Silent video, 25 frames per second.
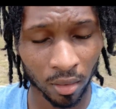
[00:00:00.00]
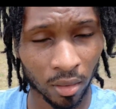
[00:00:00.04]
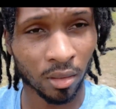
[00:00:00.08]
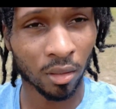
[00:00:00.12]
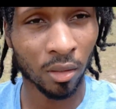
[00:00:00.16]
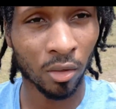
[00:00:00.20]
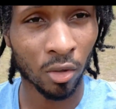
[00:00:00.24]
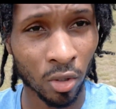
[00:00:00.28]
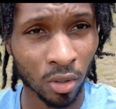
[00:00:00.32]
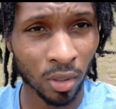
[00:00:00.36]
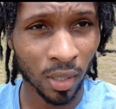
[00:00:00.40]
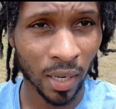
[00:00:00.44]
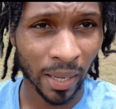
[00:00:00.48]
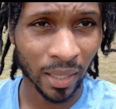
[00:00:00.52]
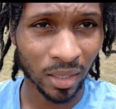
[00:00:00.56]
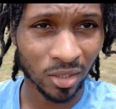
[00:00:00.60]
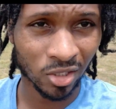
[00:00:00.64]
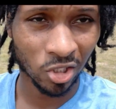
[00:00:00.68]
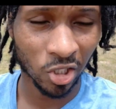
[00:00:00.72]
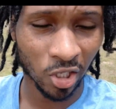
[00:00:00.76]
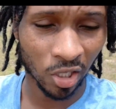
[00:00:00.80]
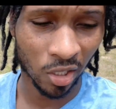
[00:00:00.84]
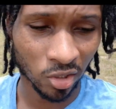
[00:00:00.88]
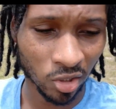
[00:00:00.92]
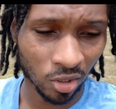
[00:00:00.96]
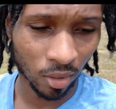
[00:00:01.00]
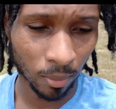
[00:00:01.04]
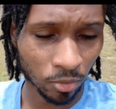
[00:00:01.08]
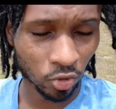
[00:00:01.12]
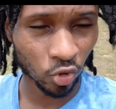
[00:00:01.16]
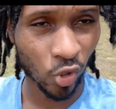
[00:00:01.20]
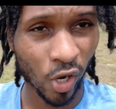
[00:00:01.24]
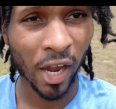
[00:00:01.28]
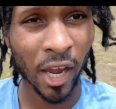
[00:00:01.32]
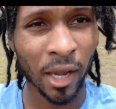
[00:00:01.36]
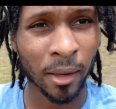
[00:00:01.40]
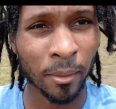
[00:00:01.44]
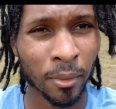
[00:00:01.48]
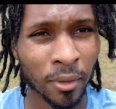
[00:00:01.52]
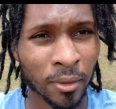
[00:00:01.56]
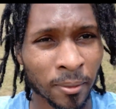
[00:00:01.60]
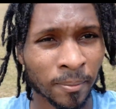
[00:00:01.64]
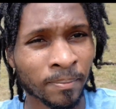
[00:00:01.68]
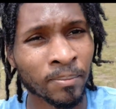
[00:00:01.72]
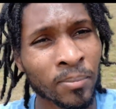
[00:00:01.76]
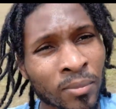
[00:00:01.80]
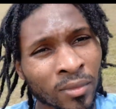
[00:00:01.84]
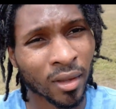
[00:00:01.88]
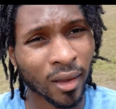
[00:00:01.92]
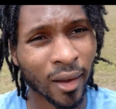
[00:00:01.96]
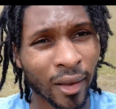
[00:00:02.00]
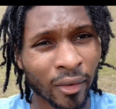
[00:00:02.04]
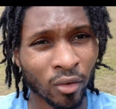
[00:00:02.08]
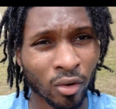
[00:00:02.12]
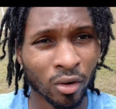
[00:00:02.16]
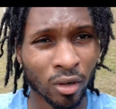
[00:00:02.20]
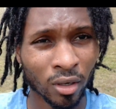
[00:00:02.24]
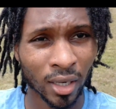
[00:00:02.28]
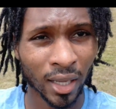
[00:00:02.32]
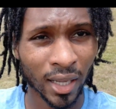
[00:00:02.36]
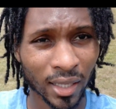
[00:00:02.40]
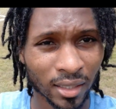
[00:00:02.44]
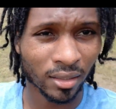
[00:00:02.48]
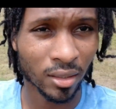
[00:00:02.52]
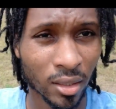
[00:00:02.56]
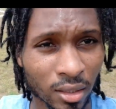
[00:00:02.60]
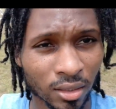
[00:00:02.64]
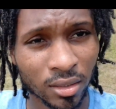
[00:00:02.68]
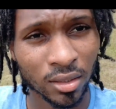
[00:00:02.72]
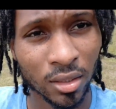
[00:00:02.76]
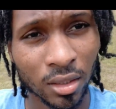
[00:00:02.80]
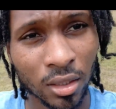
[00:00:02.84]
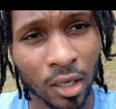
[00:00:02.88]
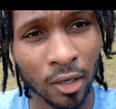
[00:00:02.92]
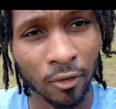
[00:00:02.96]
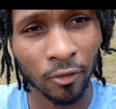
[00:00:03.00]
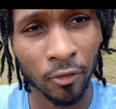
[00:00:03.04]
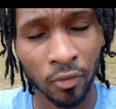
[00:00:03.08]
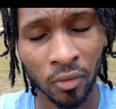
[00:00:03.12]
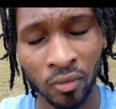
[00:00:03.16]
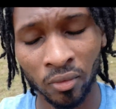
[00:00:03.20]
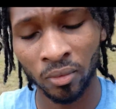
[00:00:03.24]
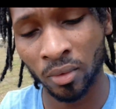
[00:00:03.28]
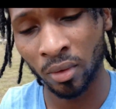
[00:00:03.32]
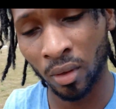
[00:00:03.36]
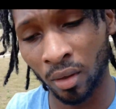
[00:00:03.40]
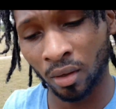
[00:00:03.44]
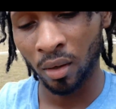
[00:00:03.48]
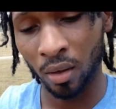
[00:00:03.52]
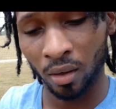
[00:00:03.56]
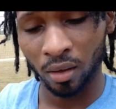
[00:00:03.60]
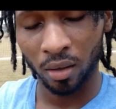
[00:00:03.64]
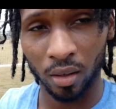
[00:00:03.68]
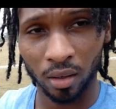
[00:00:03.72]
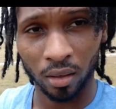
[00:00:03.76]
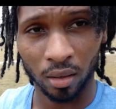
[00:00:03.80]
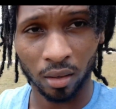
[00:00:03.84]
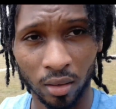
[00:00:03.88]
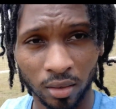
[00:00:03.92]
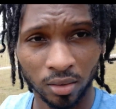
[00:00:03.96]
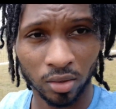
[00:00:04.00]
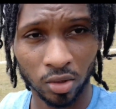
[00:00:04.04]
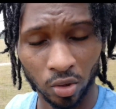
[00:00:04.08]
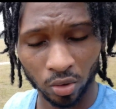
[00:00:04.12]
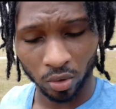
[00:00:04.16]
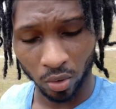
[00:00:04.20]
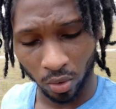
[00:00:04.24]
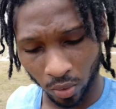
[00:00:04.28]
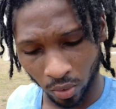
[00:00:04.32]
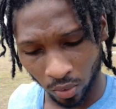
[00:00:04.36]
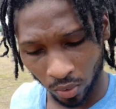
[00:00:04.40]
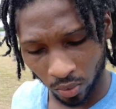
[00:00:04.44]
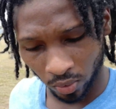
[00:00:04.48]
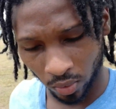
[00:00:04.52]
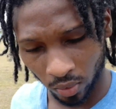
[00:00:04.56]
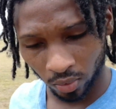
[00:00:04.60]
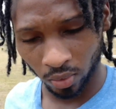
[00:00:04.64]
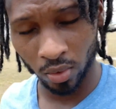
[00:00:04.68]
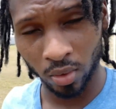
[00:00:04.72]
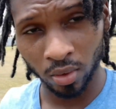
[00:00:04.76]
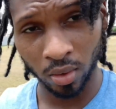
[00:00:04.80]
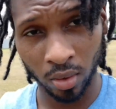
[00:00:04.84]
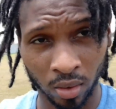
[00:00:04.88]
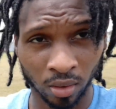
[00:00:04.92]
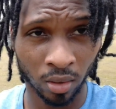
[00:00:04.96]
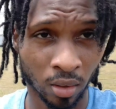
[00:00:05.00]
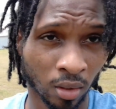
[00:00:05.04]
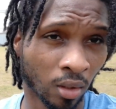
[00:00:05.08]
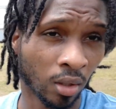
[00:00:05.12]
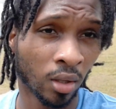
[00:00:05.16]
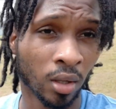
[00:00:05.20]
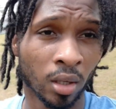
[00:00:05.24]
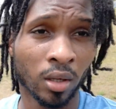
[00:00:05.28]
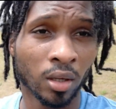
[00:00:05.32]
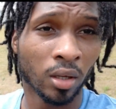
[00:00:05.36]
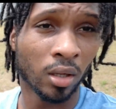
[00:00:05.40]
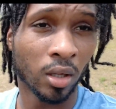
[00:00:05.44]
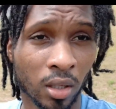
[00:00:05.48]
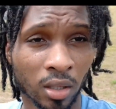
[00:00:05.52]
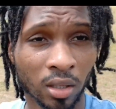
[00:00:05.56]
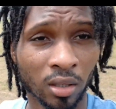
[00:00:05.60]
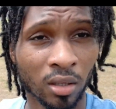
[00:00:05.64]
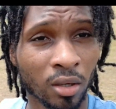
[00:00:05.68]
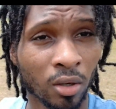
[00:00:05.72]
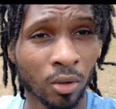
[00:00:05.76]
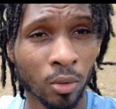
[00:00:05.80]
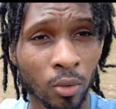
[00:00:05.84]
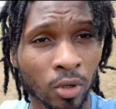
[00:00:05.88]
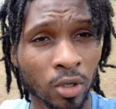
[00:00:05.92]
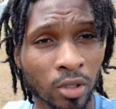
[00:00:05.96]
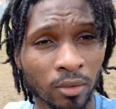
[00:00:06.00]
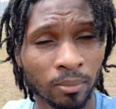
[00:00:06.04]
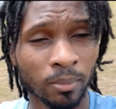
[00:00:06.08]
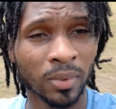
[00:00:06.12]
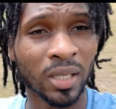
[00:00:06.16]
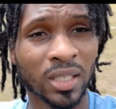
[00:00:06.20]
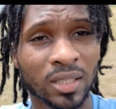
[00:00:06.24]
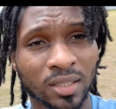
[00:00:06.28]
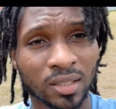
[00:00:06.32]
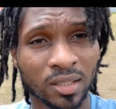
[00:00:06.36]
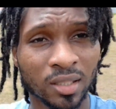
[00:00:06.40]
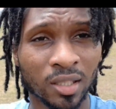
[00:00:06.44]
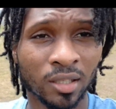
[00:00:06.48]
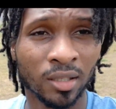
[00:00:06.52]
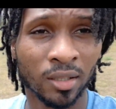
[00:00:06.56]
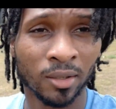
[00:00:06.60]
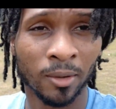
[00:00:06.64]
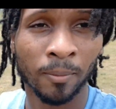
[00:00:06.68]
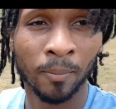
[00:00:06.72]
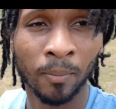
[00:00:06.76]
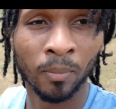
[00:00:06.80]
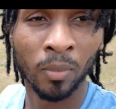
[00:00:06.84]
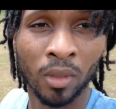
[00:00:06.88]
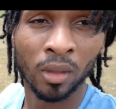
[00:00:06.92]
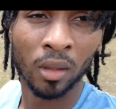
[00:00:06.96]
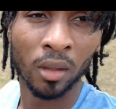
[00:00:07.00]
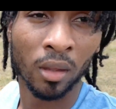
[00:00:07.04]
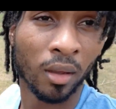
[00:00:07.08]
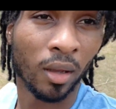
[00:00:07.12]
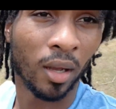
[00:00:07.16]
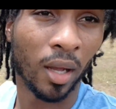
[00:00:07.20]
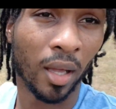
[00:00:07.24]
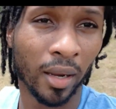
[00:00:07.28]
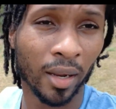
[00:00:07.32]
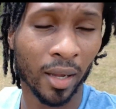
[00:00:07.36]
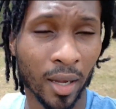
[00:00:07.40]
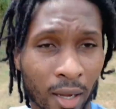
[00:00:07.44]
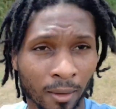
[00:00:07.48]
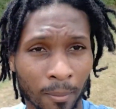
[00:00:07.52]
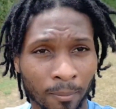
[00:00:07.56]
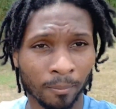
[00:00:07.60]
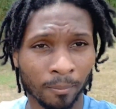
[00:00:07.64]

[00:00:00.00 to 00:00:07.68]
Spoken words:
you know, like, share, subscribe and all that good stuff, so you won't miss. And